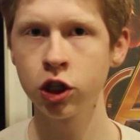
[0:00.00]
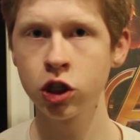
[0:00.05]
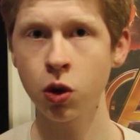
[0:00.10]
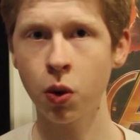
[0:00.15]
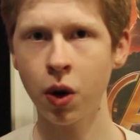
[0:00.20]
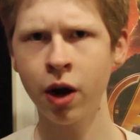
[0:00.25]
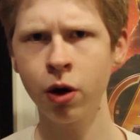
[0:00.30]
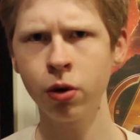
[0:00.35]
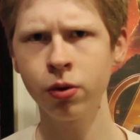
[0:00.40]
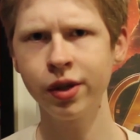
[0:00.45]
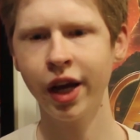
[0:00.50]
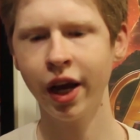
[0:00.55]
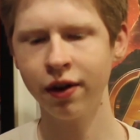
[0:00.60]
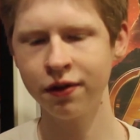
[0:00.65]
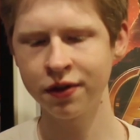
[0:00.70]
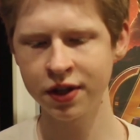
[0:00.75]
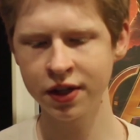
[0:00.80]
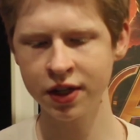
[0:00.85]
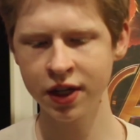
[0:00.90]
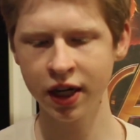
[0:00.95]
So I only
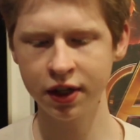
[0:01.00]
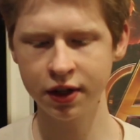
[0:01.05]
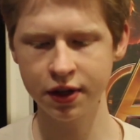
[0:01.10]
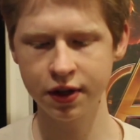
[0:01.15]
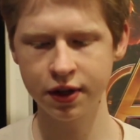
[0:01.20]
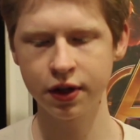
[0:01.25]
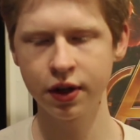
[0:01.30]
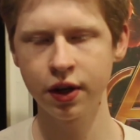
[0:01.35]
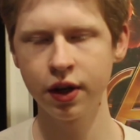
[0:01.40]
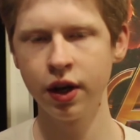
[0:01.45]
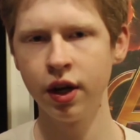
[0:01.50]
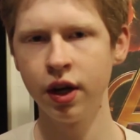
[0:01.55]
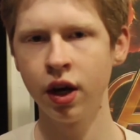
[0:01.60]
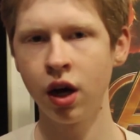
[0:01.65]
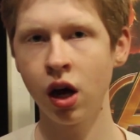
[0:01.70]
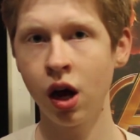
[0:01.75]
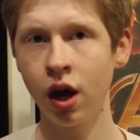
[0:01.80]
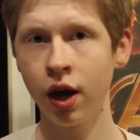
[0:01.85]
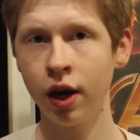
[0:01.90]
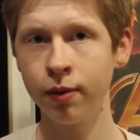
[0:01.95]
have 6
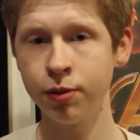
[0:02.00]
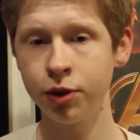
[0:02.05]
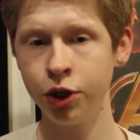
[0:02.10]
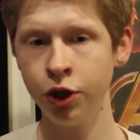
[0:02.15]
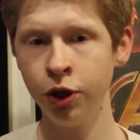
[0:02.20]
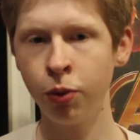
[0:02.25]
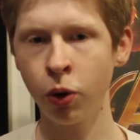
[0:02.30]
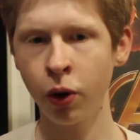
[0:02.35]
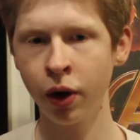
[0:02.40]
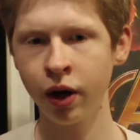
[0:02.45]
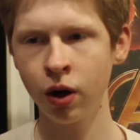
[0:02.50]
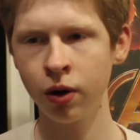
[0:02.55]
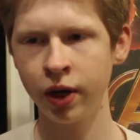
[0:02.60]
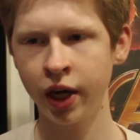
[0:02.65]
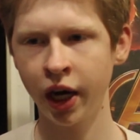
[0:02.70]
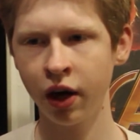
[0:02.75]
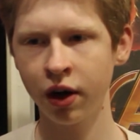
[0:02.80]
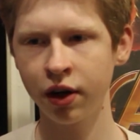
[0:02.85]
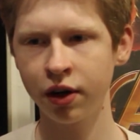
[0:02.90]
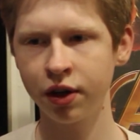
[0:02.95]
2.0
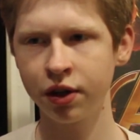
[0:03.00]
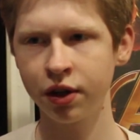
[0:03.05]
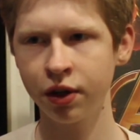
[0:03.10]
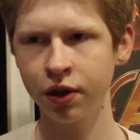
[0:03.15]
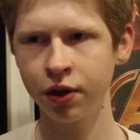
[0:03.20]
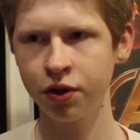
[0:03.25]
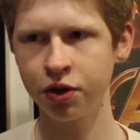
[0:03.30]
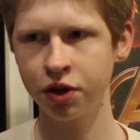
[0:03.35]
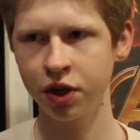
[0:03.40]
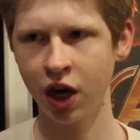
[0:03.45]
characters,